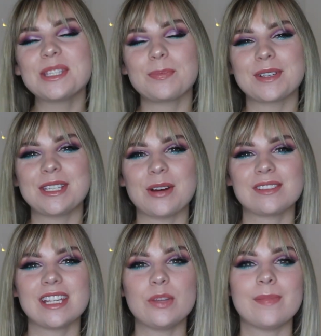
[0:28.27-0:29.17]
Super
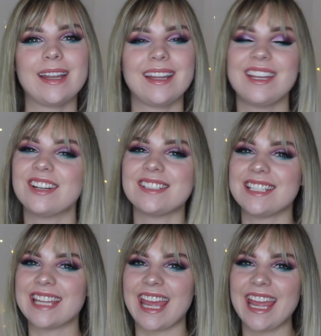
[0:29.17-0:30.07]
stoked that you made it here
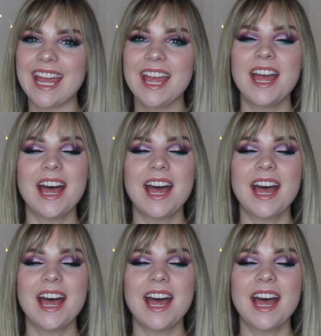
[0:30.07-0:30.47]
today.